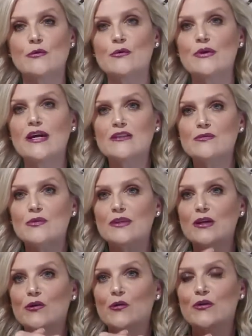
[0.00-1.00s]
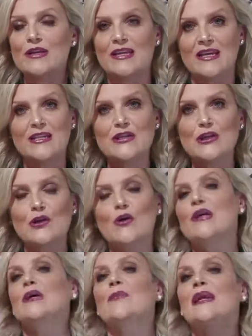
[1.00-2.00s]
creates what they call an
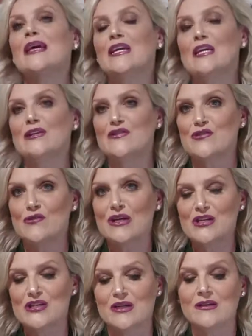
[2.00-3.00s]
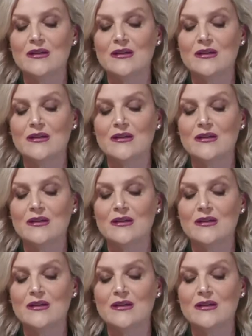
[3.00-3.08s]
interlocking molecular structure.